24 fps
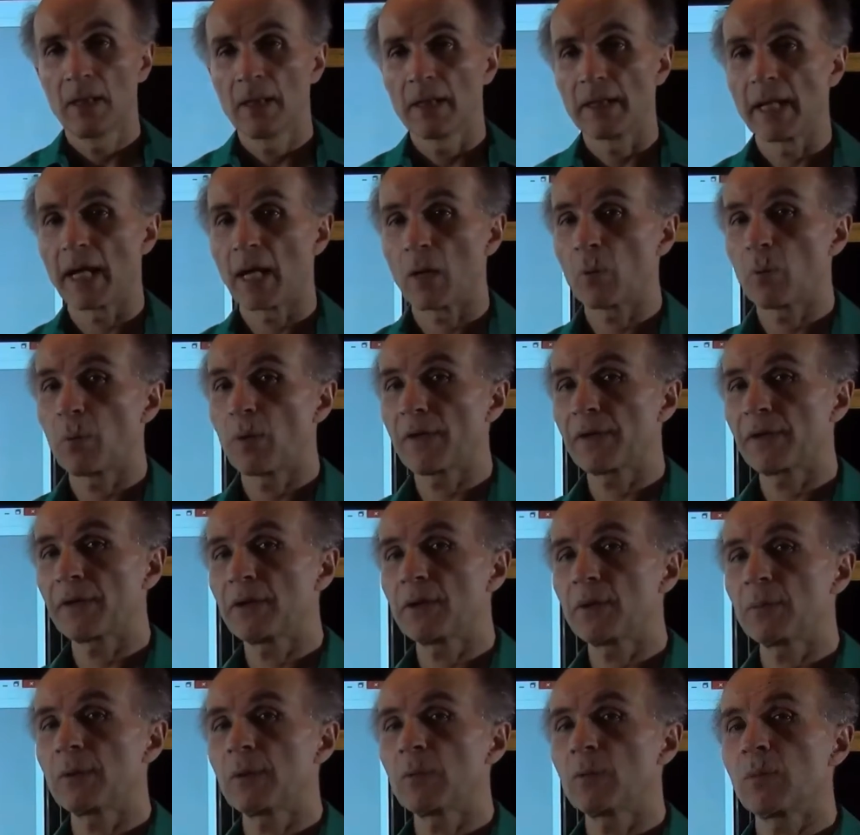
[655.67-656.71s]
Now,
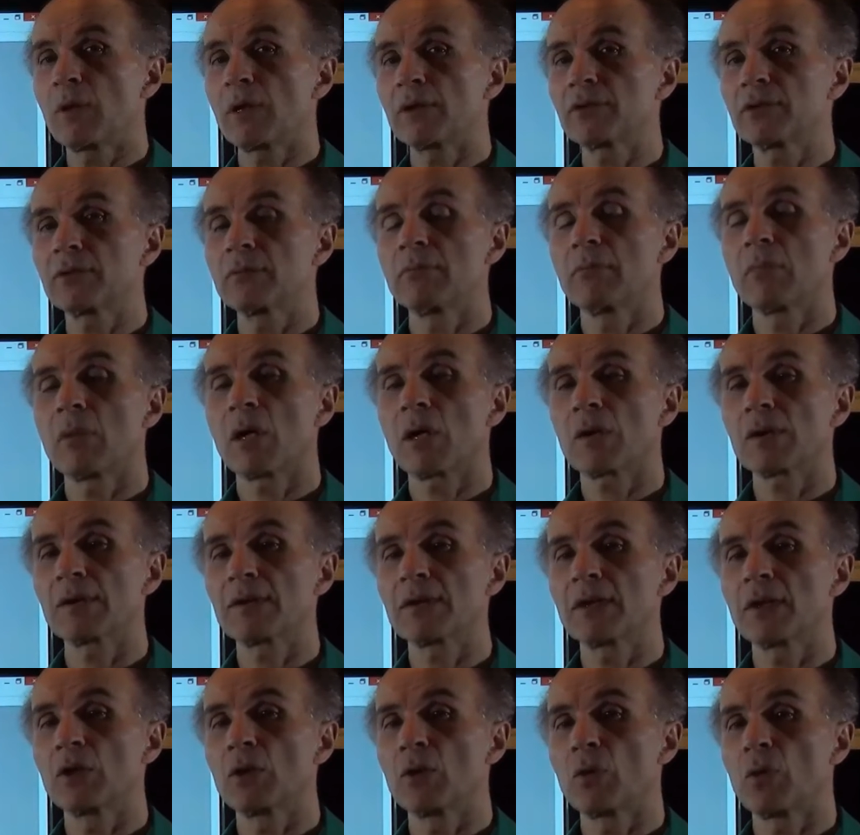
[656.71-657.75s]
whether we want to model
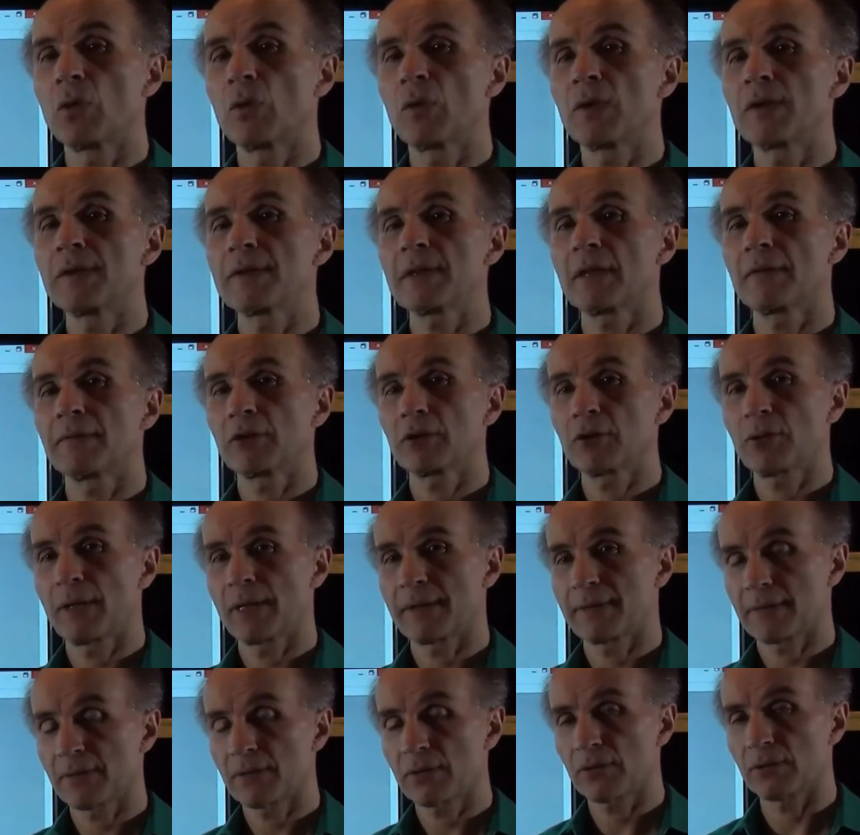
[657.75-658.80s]
the noise of a
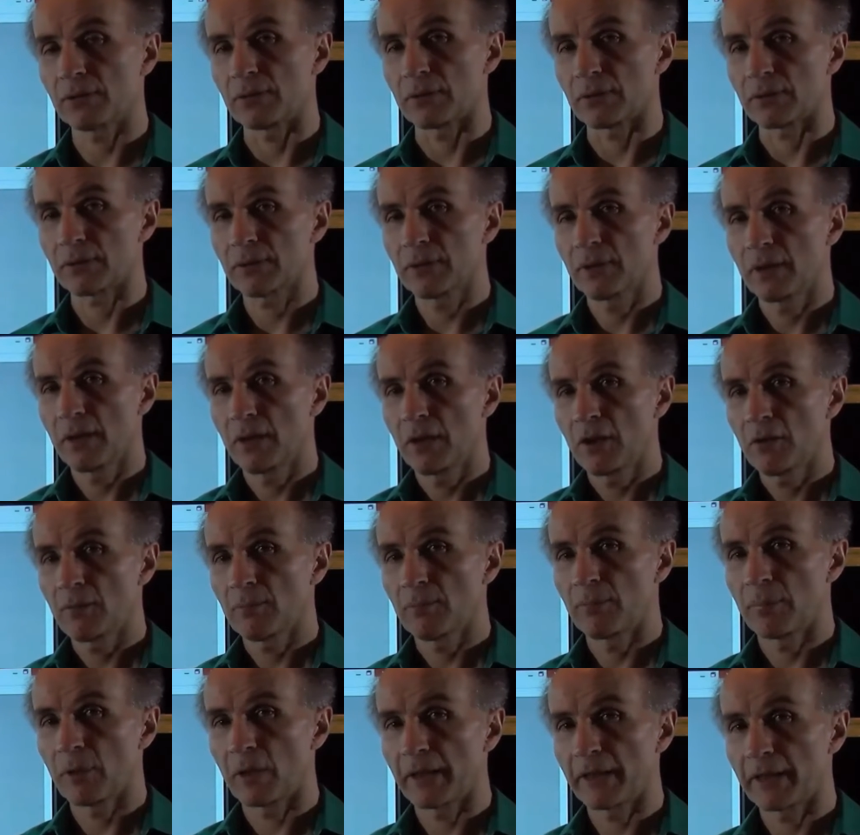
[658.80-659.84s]
transistor
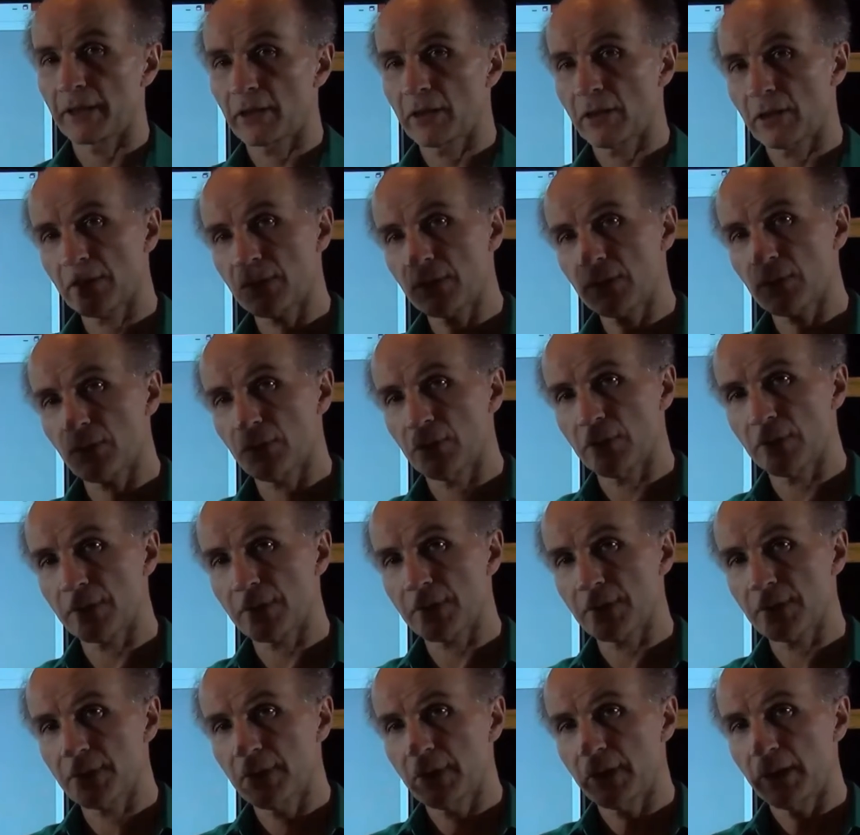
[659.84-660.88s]
by a current
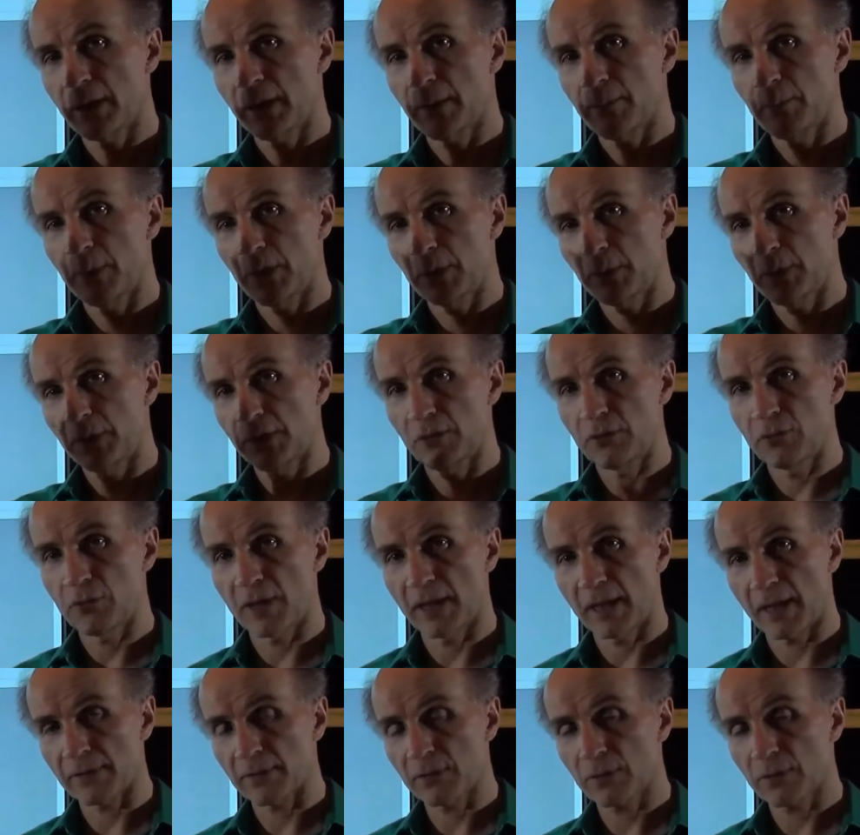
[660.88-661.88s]
source between drain and